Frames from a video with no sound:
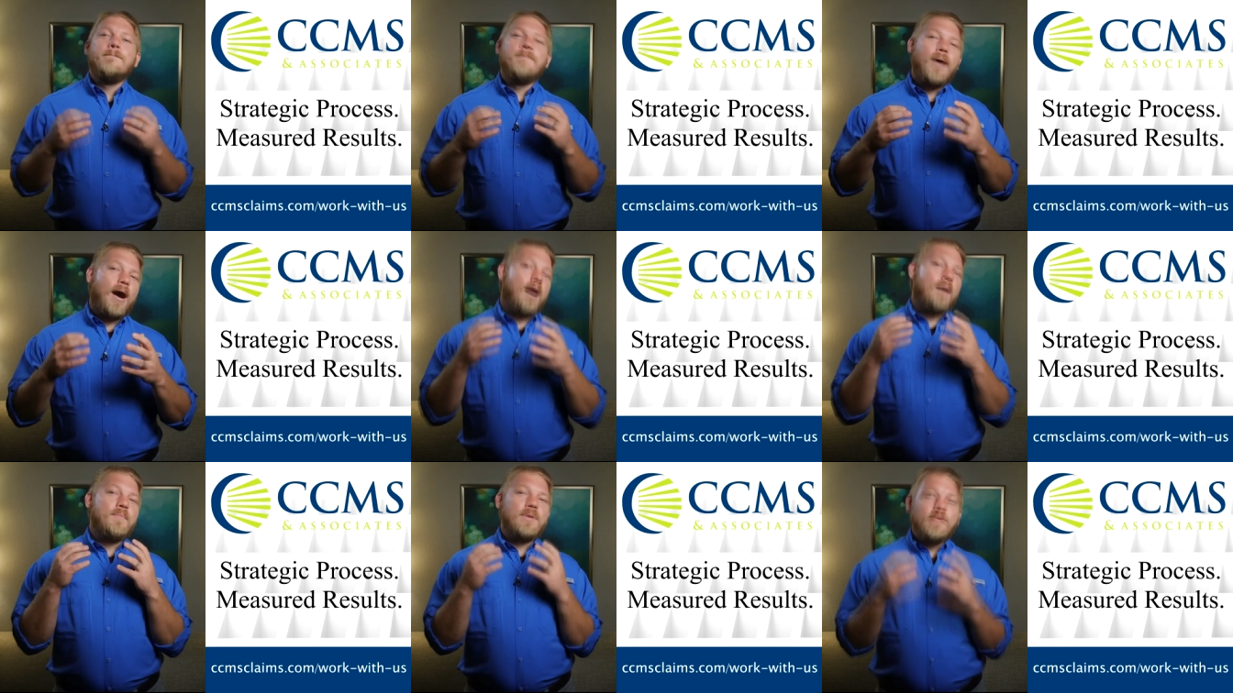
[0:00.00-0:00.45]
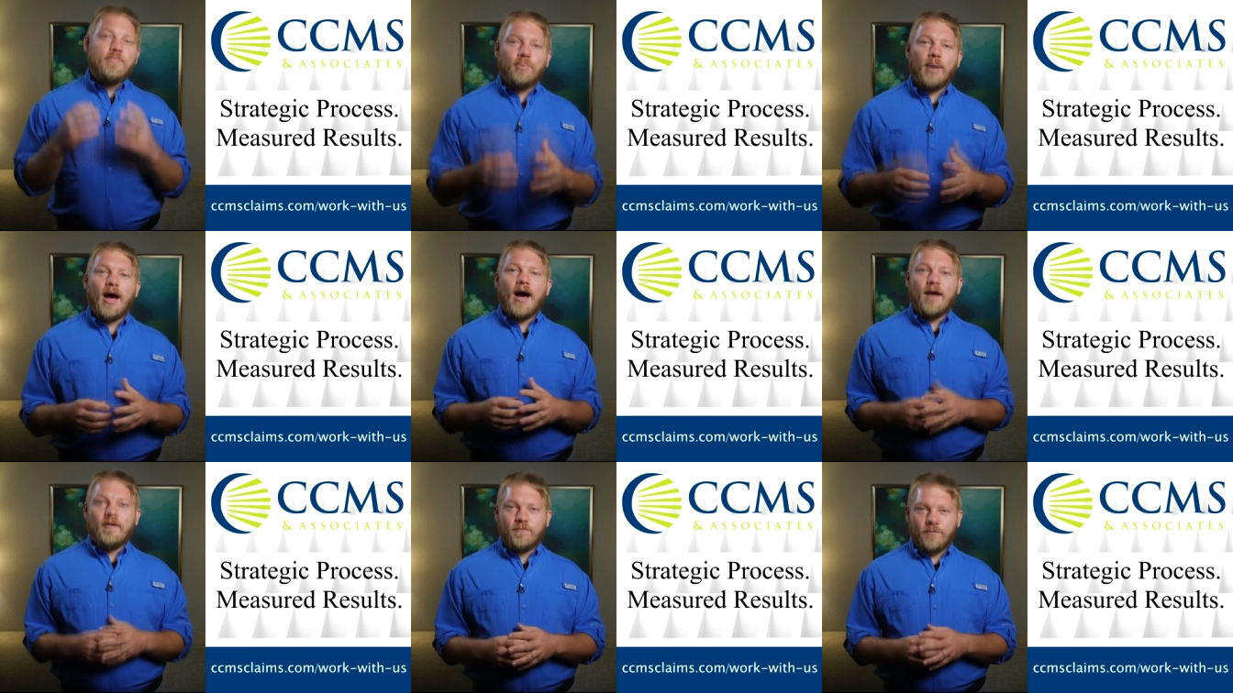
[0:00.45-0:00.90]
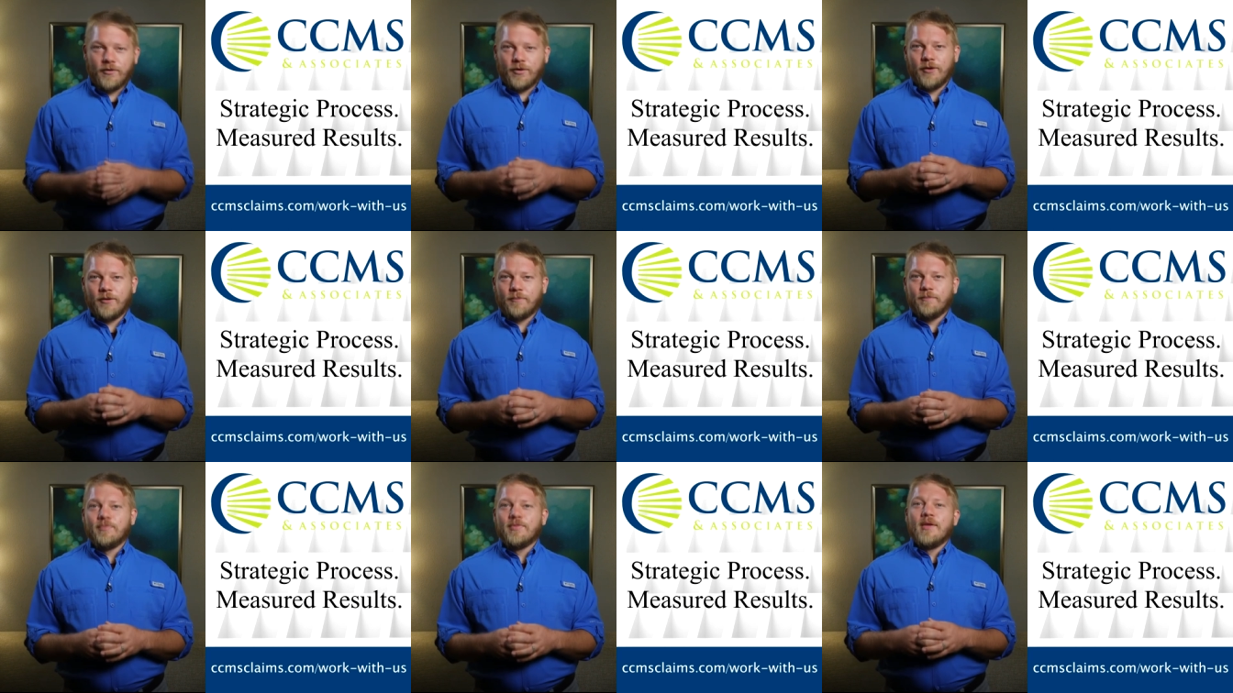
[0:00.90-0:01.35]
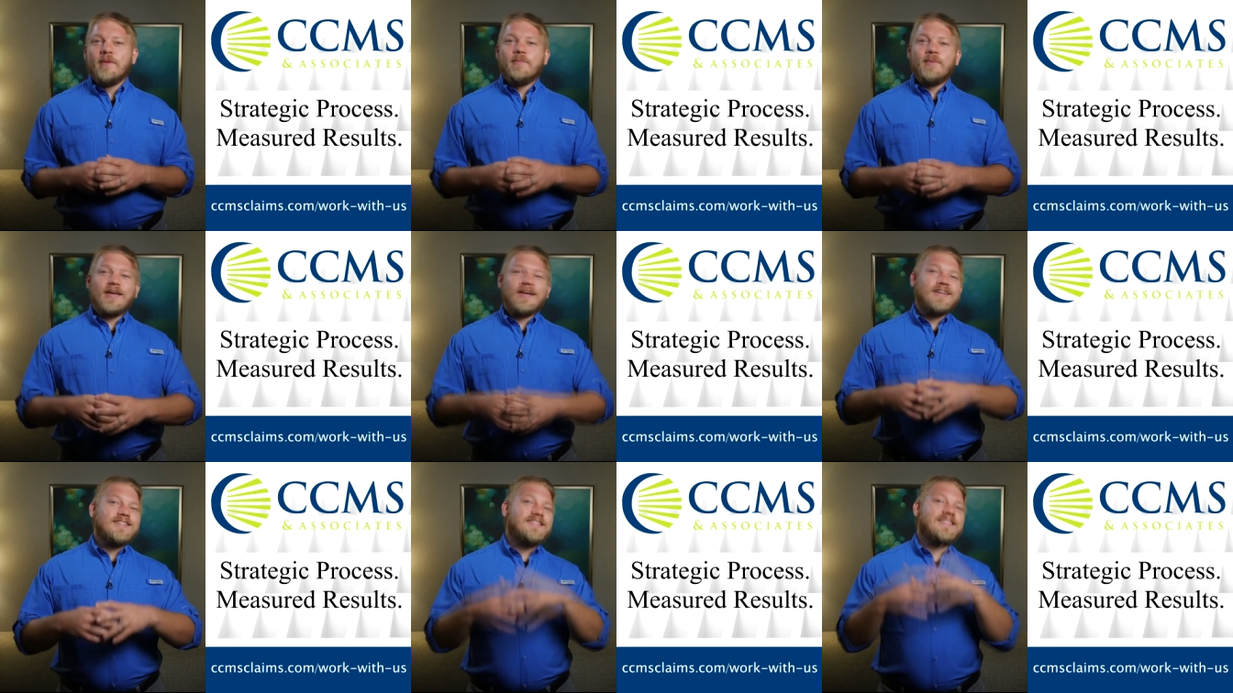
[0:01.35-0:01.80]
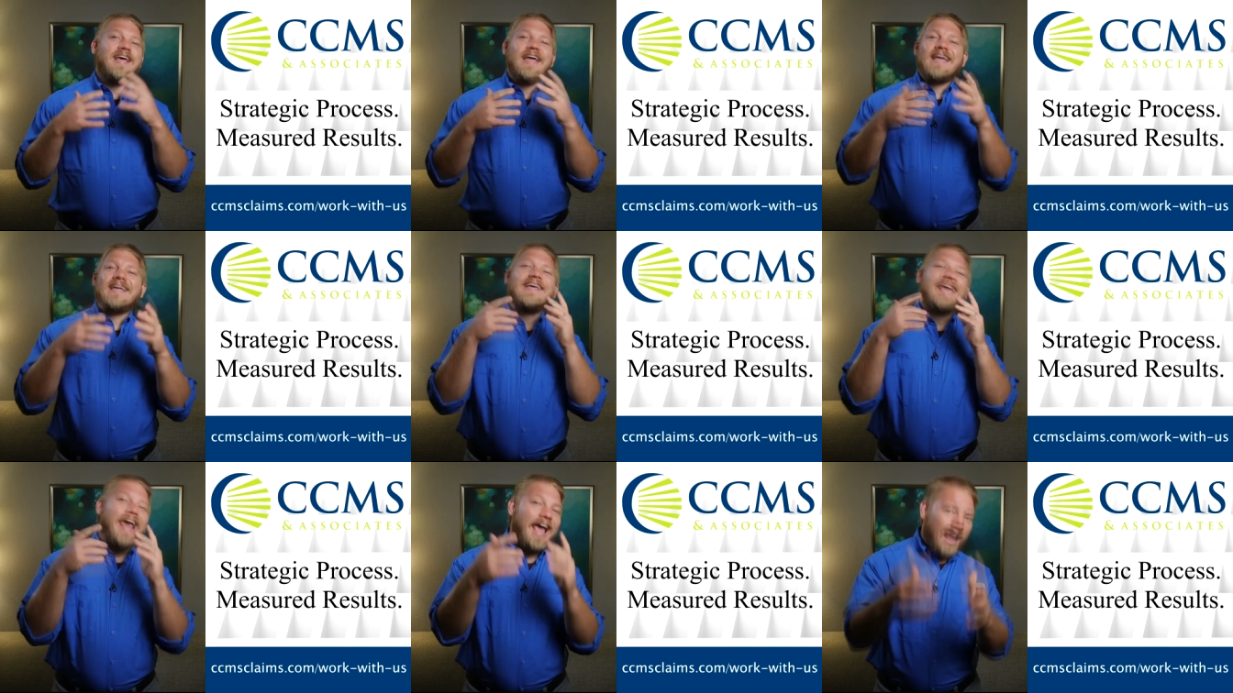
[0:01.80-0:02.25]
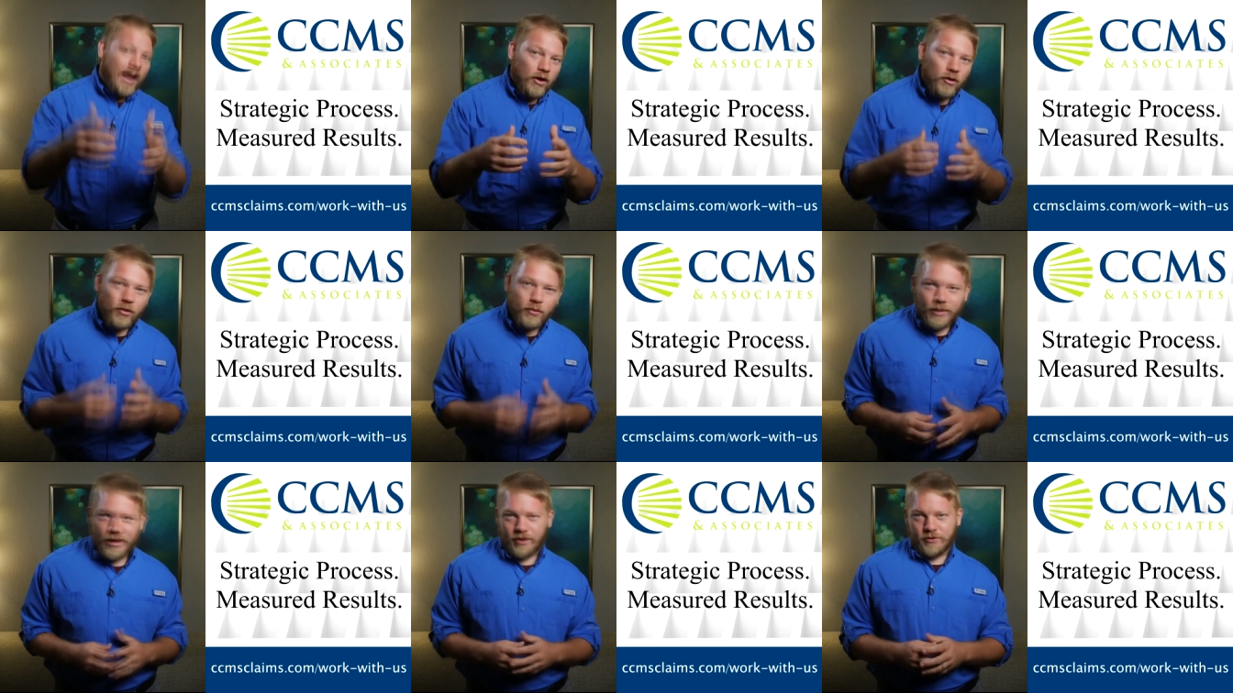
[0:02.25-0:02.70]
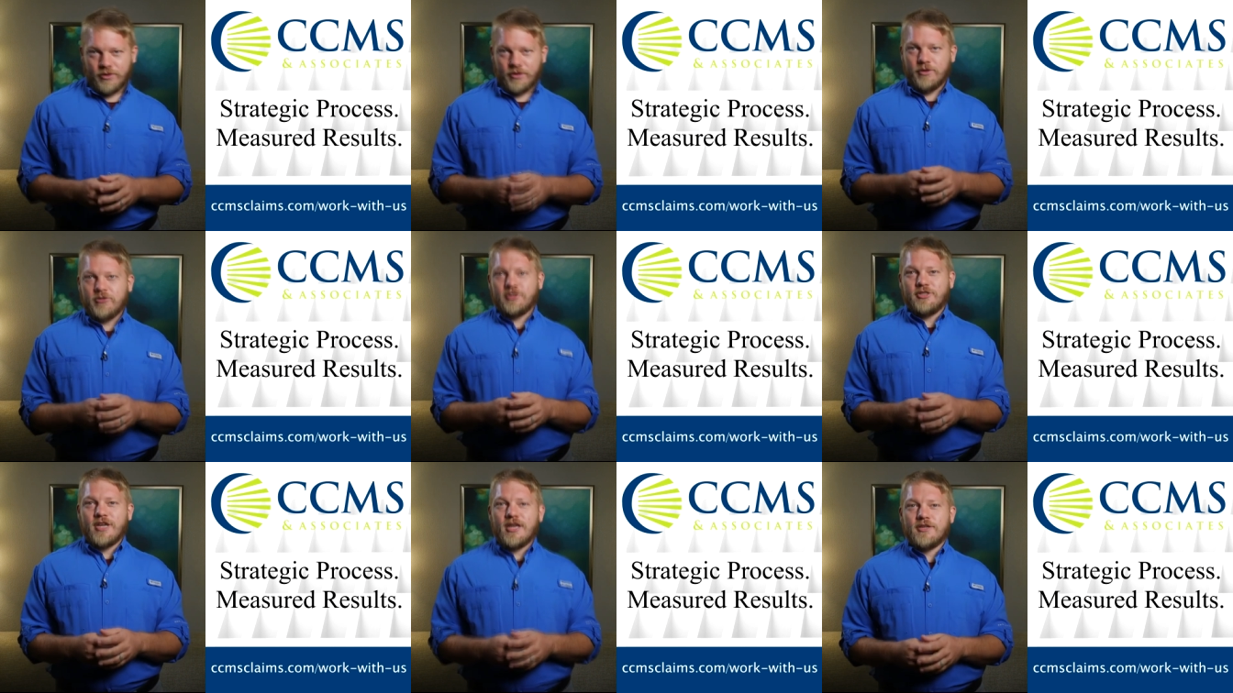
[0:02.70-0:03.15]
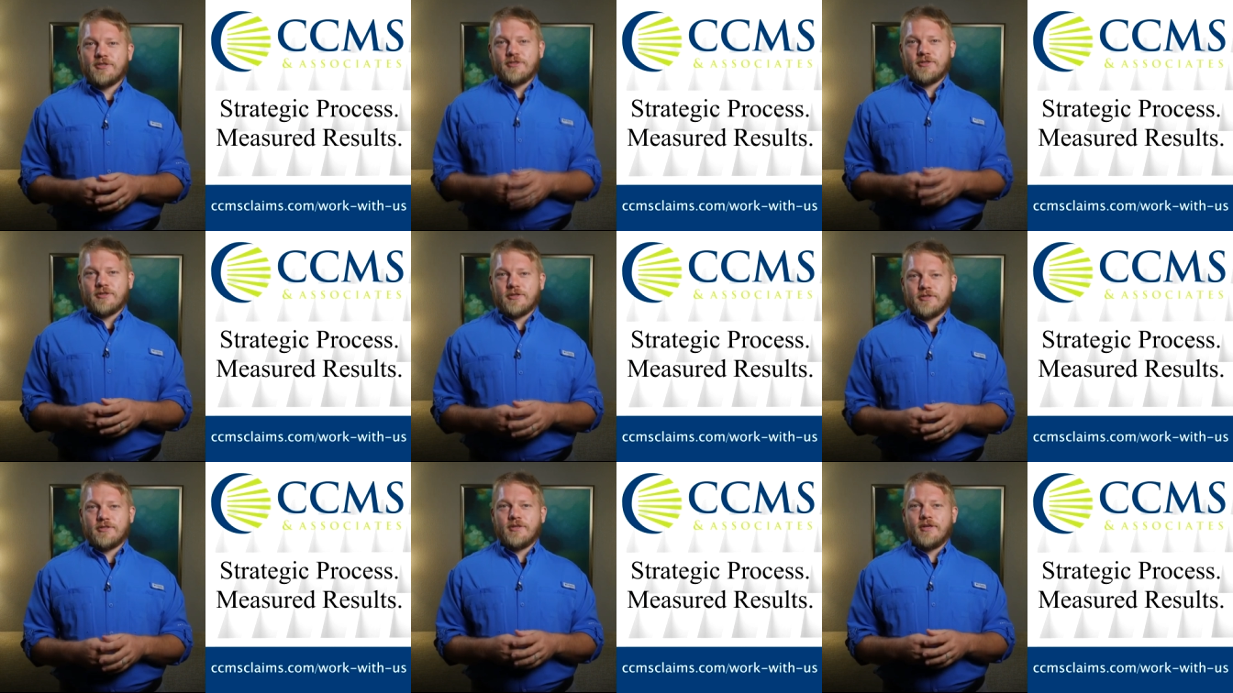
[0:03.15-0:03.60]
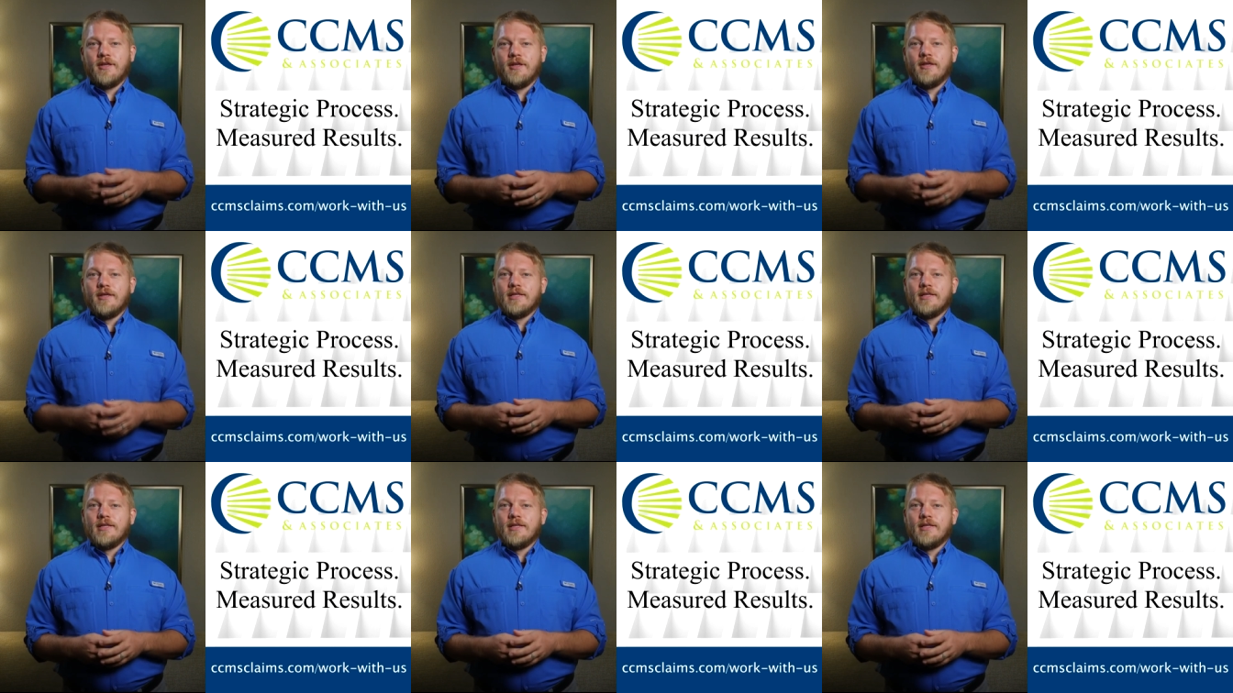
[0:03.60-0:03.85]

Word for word: mom and pop firm because they care about their adjusters.